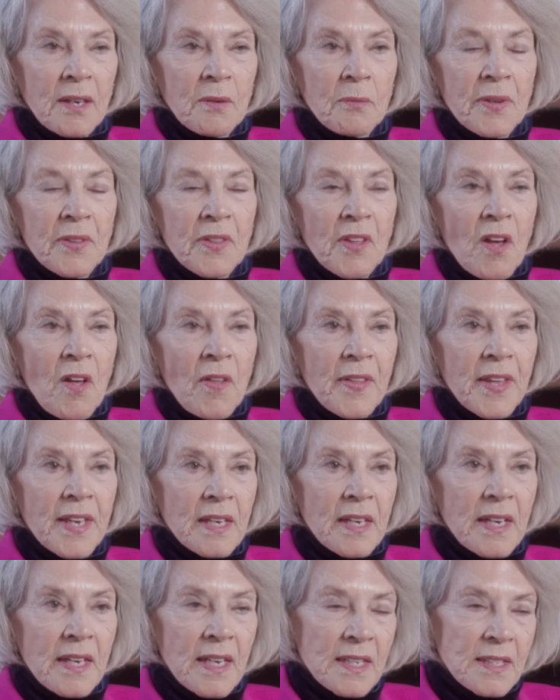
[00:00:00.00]
with all the
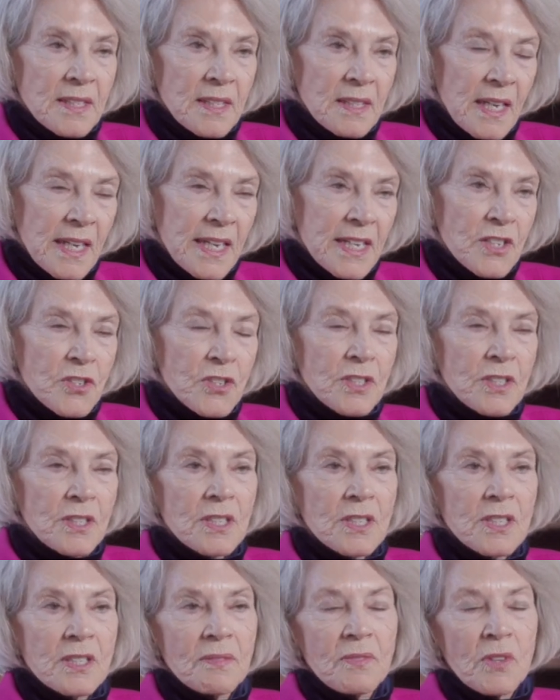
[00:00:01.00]

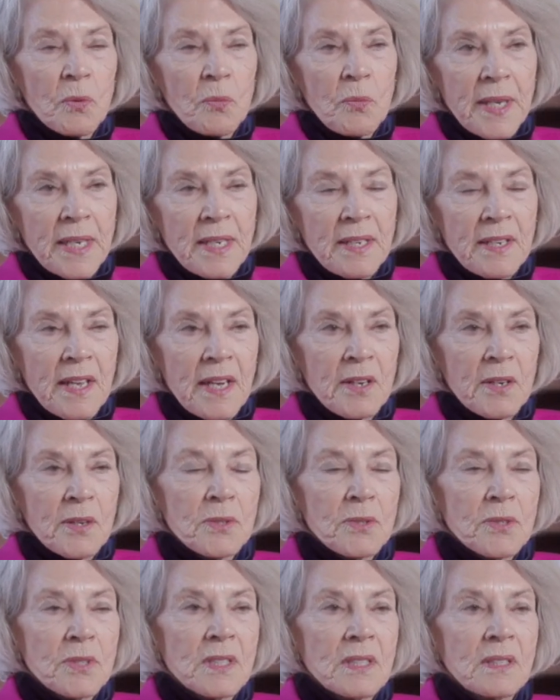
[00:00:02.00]
undulations of the
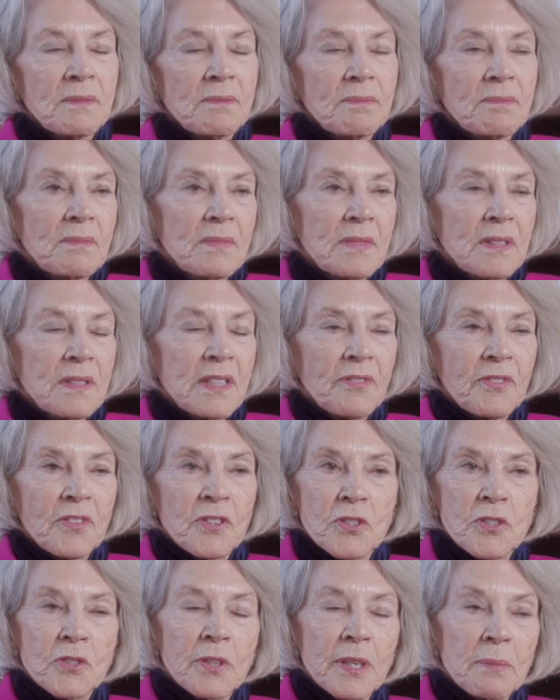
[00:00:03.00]
windows and
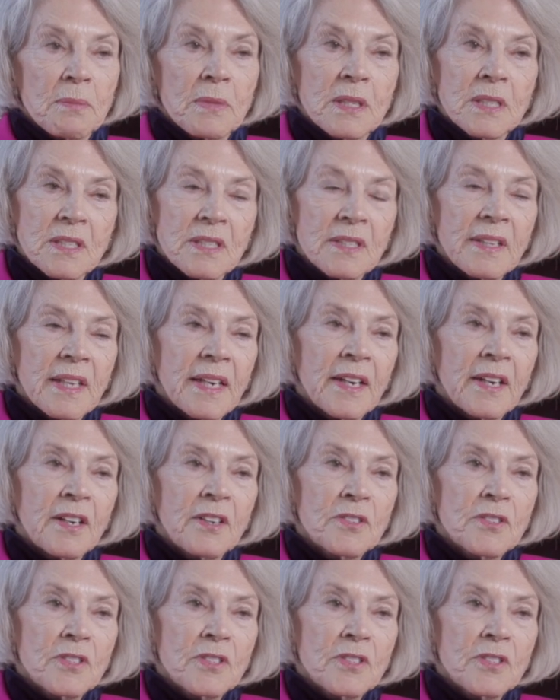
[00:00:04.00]
different treatments there.